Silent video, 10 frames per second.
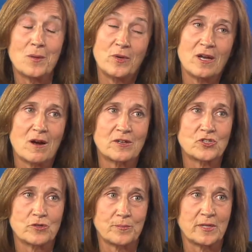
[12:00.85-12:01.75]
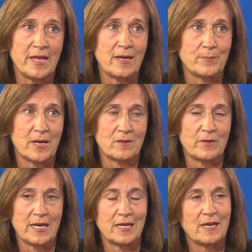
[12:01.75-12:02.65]
and we are AAA bond
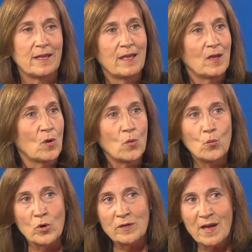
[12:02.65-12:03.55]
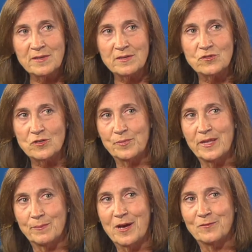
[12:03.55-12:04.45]
rated. We're not
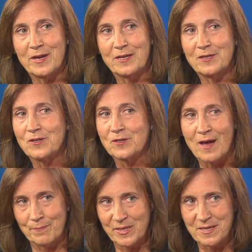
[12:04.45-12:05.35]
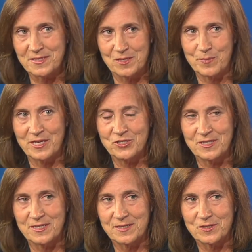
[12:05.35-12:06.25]
AAA bond rated, not because of the
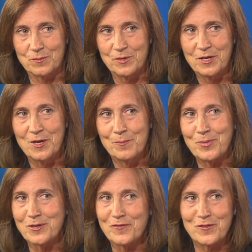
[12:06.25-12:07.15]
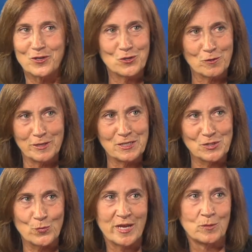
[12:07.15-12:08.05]
pension system, but of a
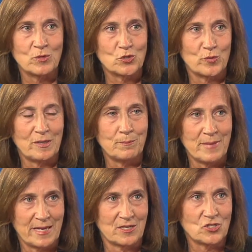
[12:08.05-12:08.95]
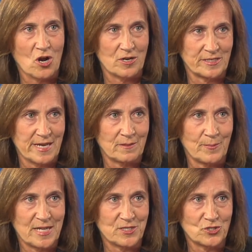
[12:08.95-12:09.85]
curious way in which we manage our debt in
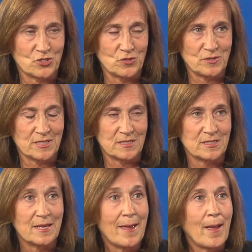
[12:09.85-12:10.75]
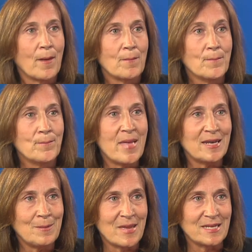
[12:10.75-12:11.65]
Massachusetts.
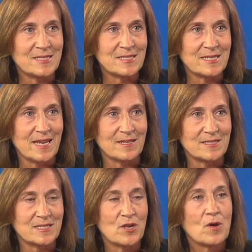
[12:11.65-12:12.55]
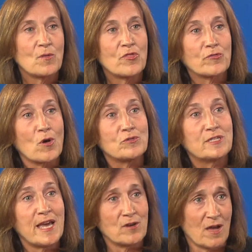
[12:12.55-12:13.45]
Many, many states throw
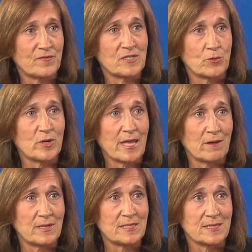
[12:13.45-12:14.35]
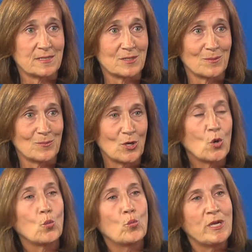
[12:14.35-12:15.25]
debt off into a county system.
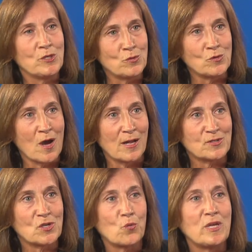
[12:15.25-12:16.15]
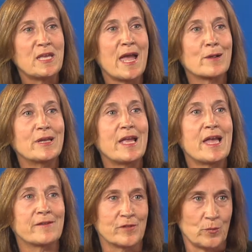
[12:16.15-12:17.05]
We do not. So we carry
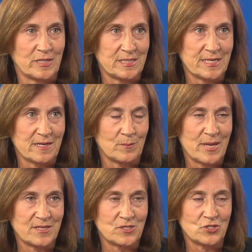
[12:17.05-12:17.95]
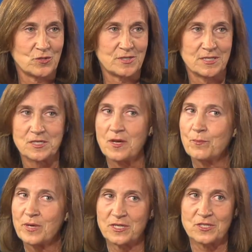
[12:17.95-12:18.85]
everyone's debt in Massachusetts,
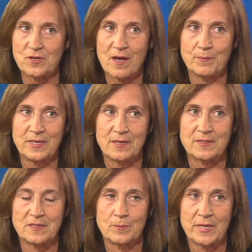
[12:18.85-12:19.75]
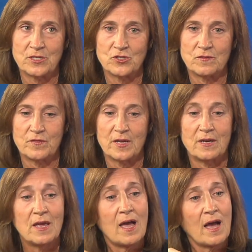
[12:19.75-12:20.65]
but it's not because of the pension fund.
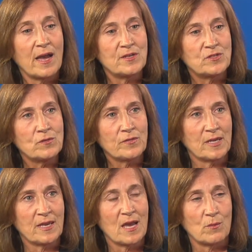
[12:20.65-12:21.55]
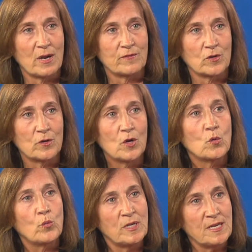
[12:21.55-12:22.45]
I do think, however,
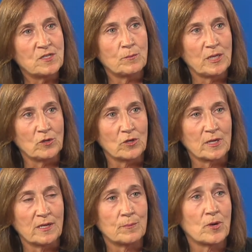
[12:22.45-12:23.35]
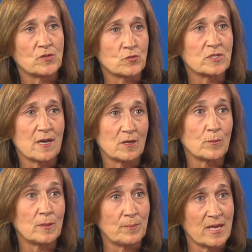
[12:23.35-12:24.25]
we need to be looking at
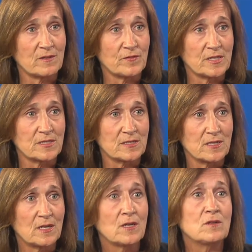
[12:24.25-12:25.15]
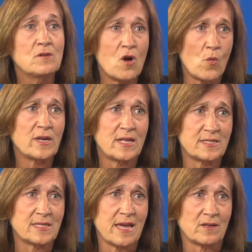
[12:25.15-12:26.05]
post-retirement benefits. No one
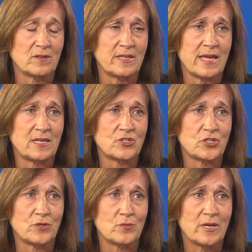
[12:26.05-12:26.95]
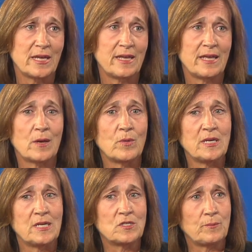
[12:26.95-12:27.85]
has tackled that issue, and we
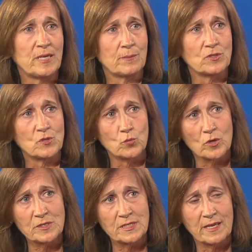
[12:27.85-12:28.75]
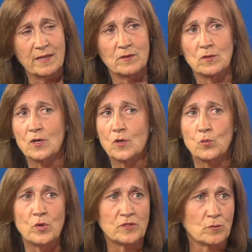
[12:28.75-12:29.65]
need to be able to work together
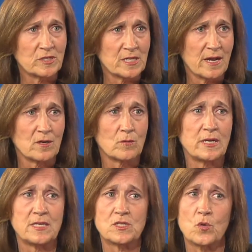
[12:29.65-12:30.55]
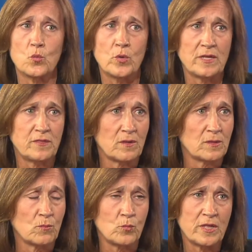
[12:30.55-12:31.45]
with the retirees,
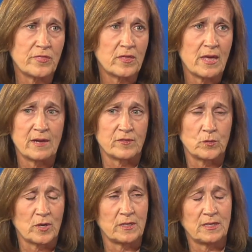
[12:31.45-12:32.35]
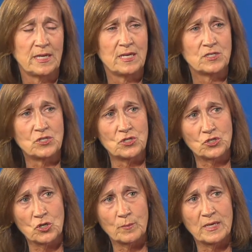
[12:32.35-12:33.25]
with everyone, to
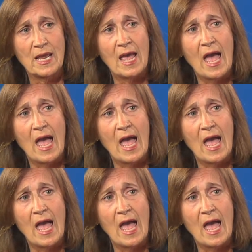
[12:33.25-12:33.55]
determine